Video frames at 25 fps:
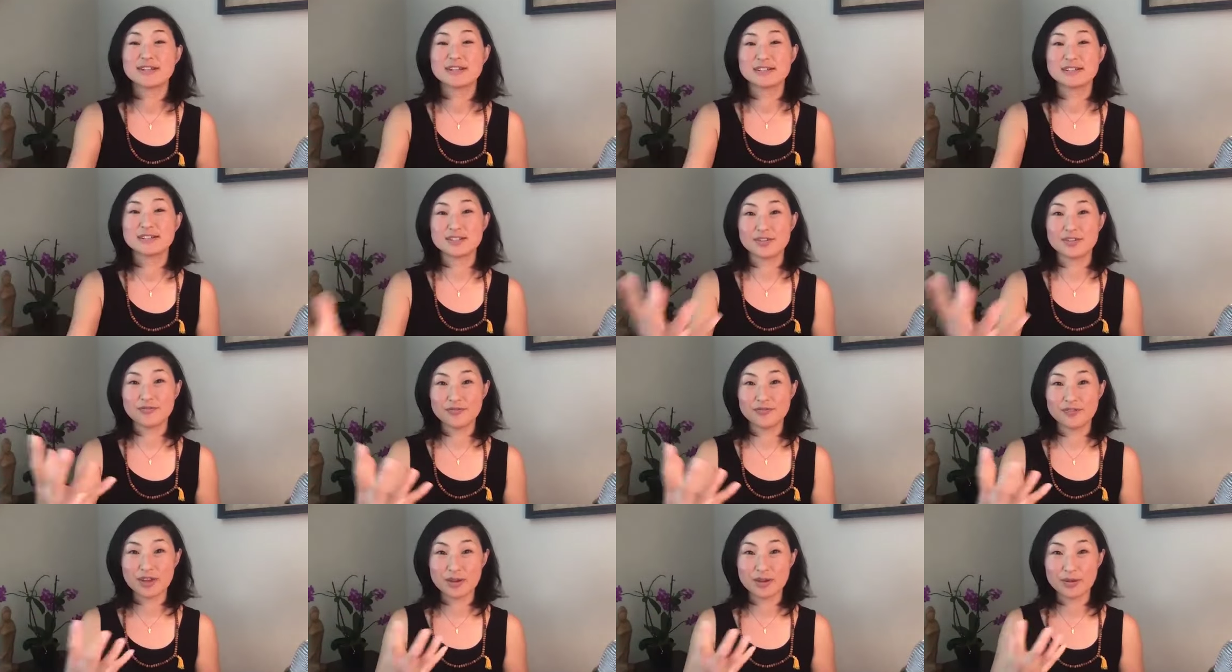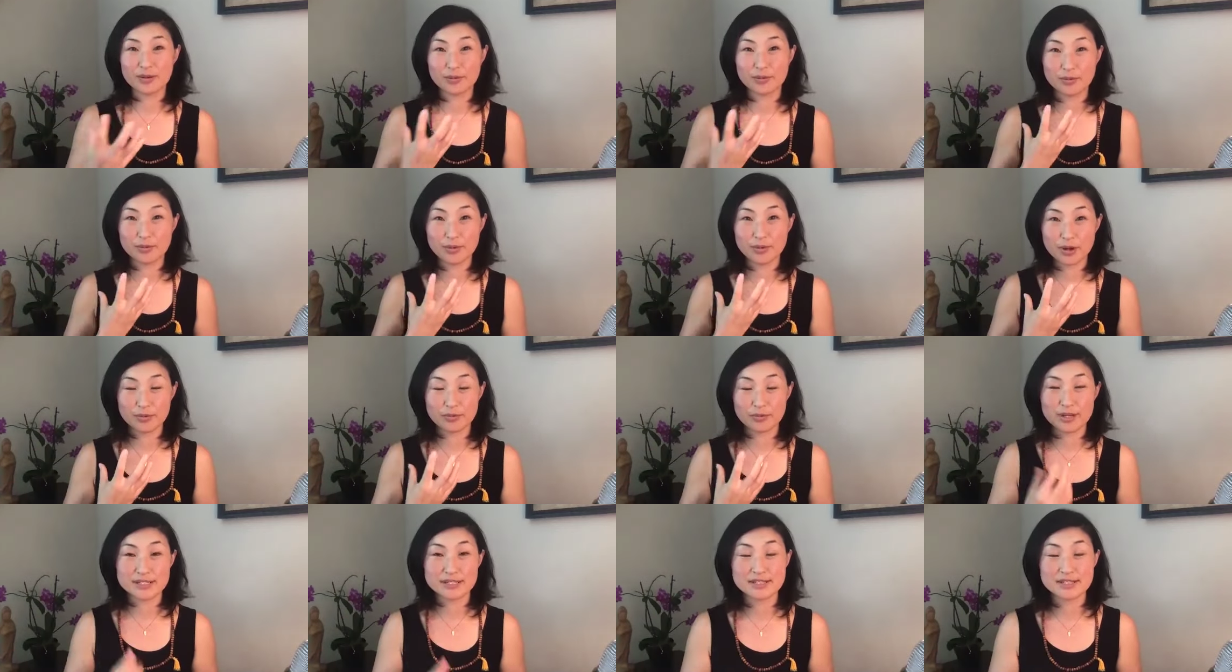to fit what
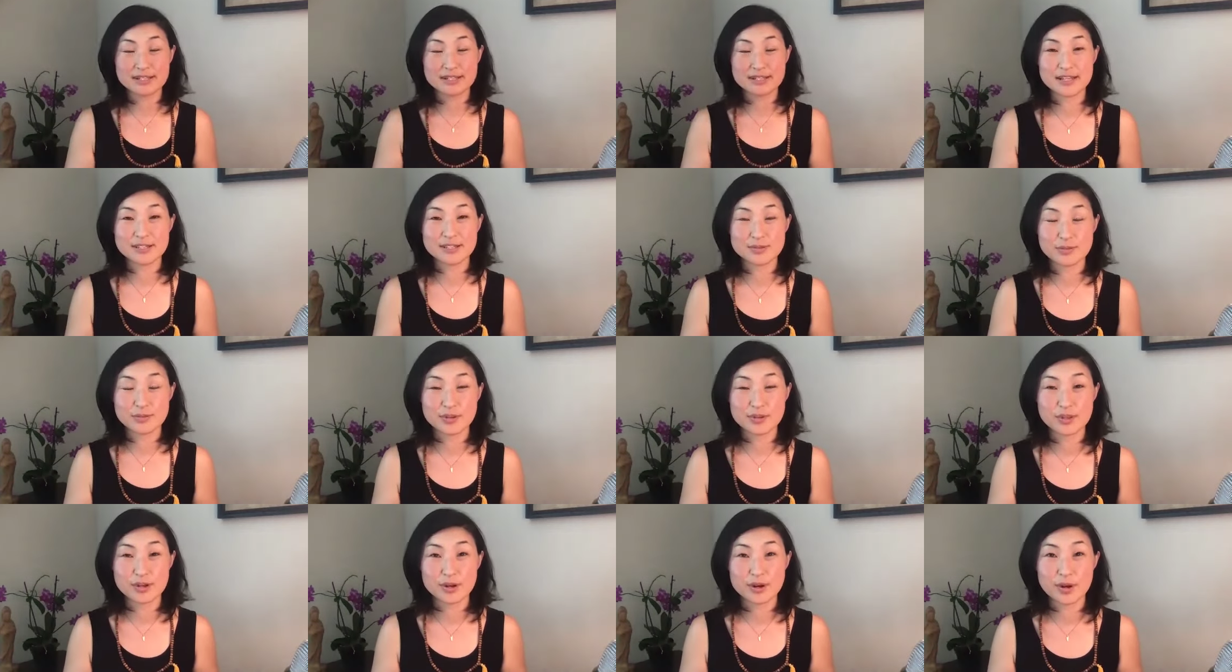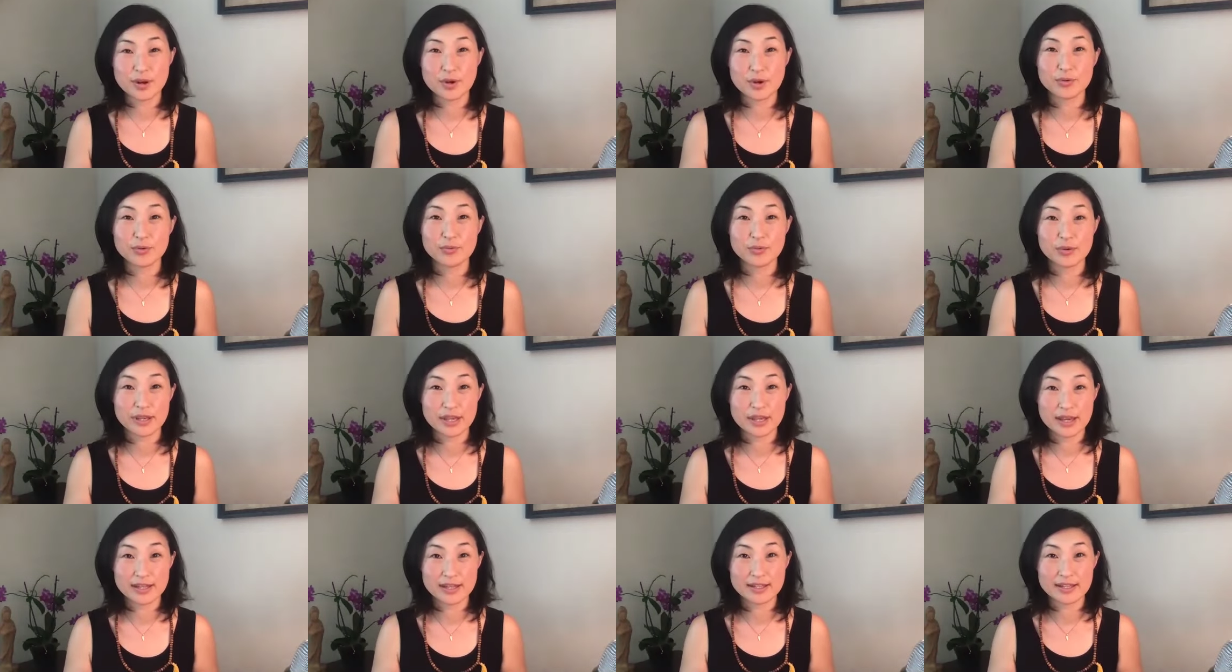resonates with our own
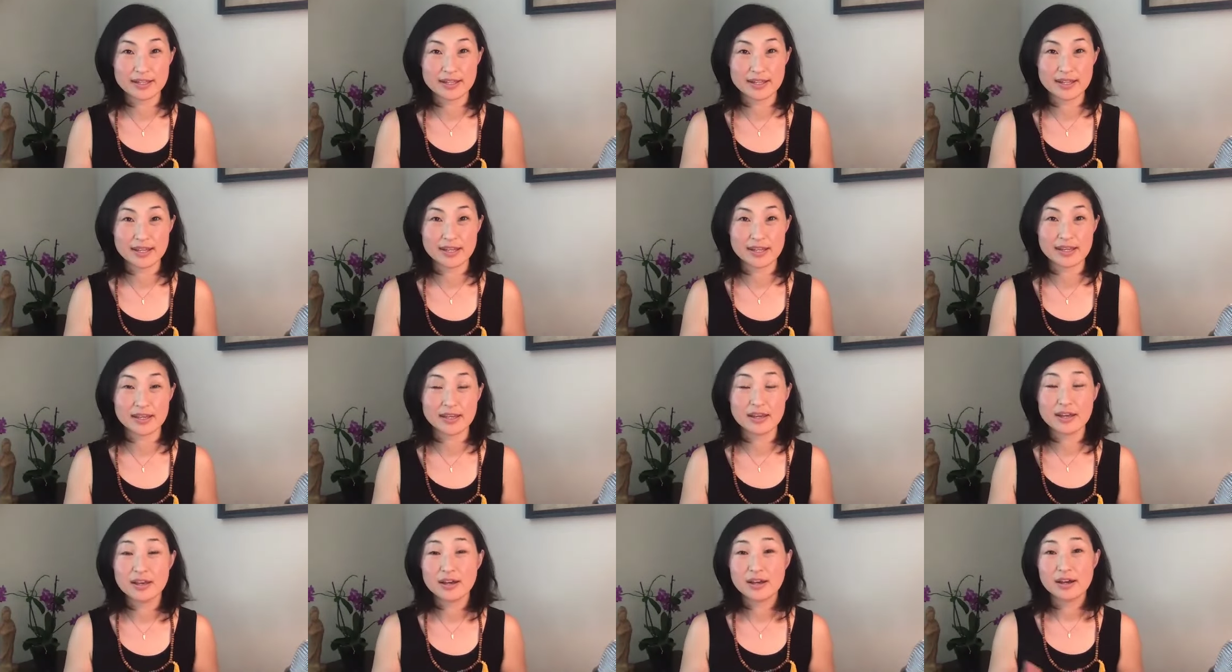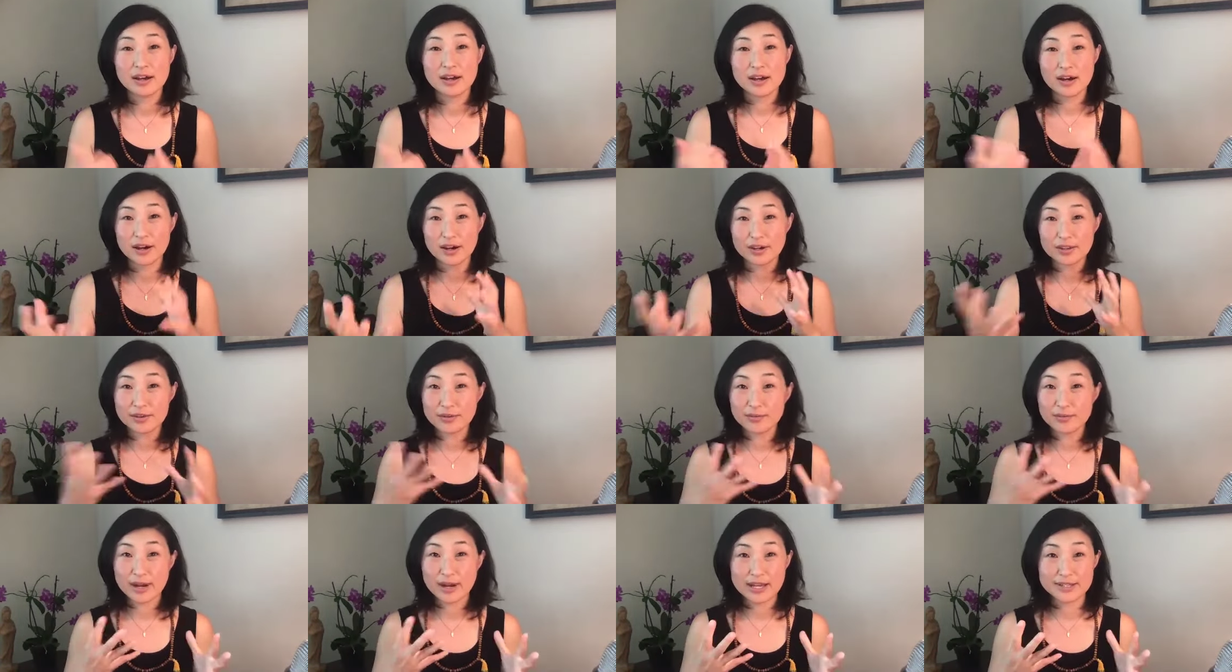reality.
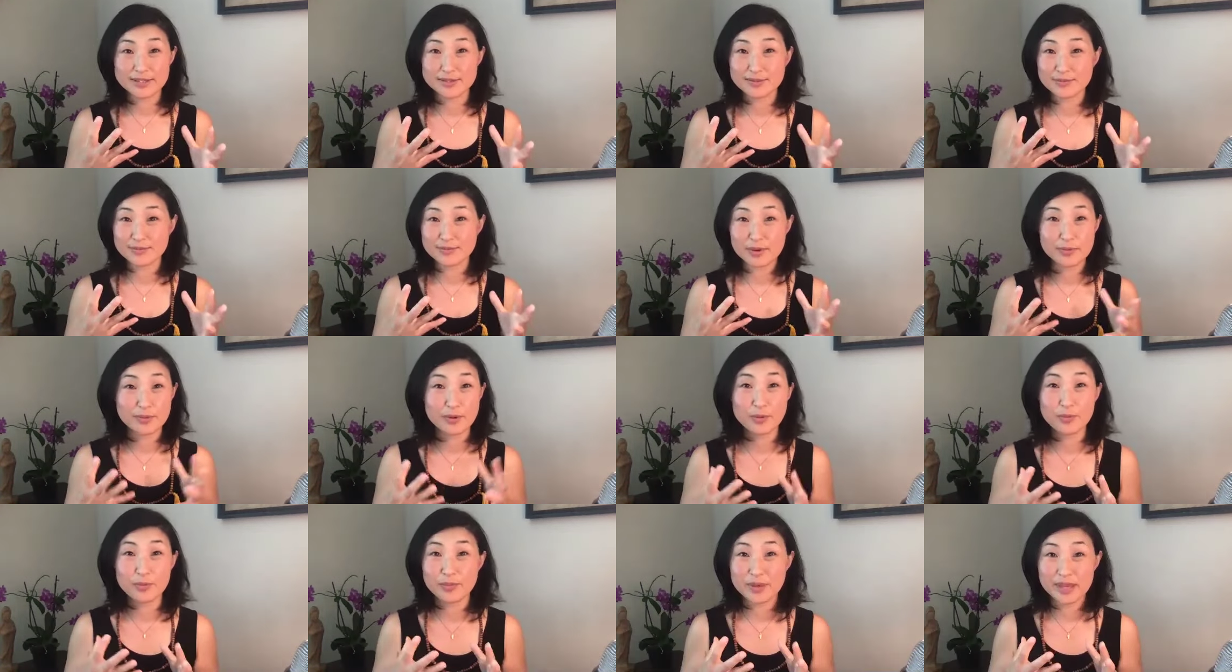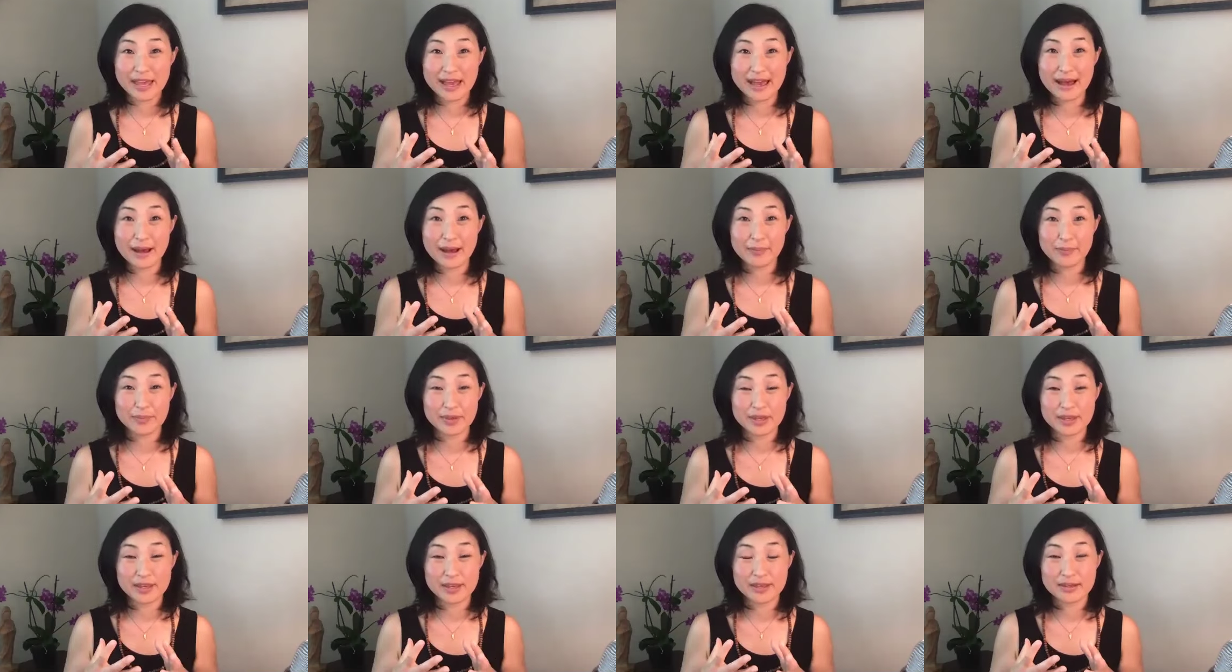Otherwise, we won't be
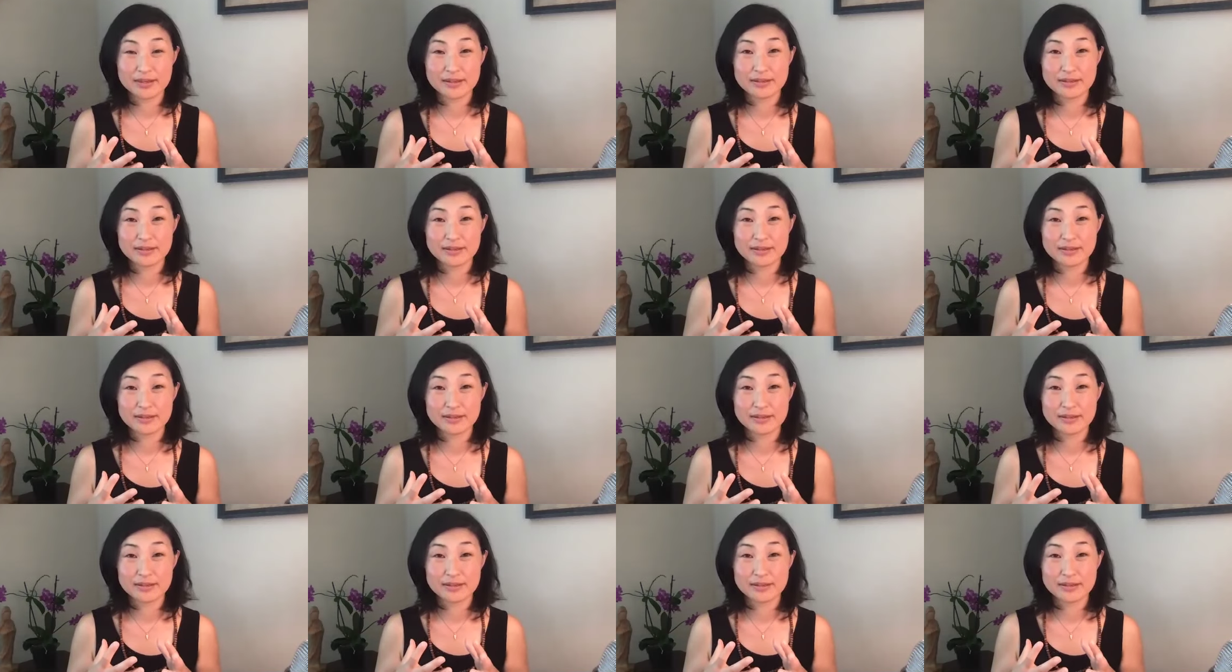happy.